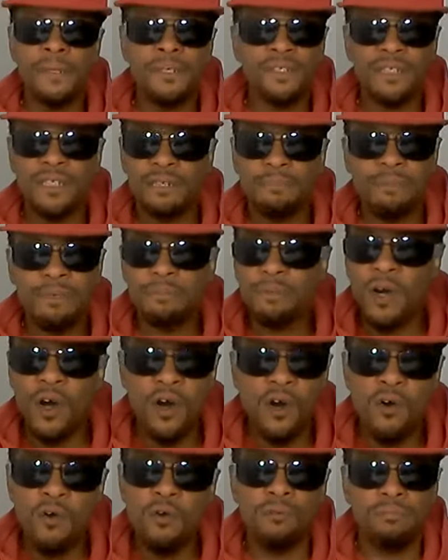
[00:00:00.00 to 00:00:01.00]
sending people
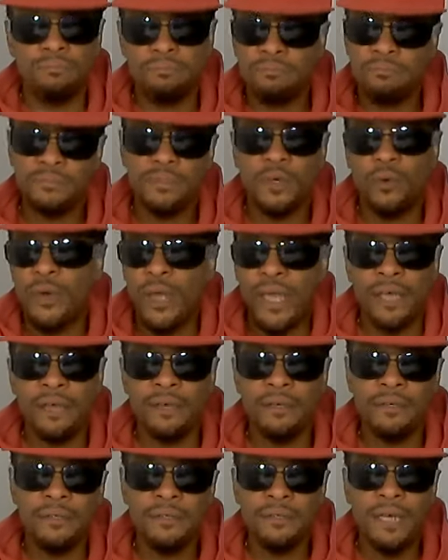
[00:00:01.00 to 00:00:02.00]
home quick.
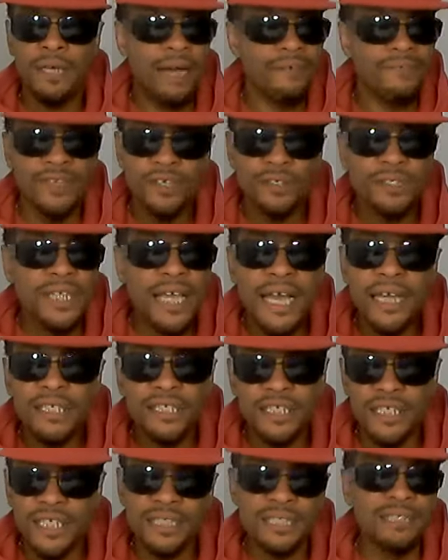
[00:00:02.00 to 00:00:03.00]
I've heard that
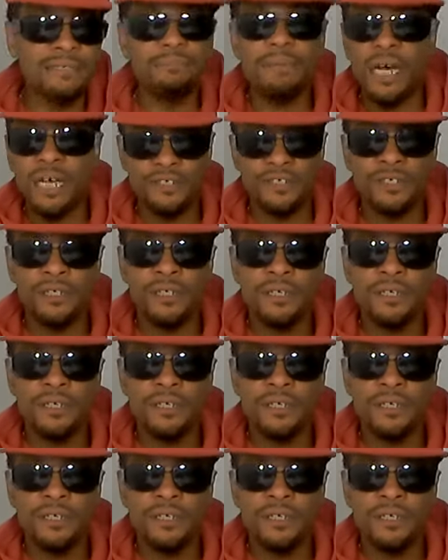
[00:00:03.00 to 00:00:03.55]
just as much.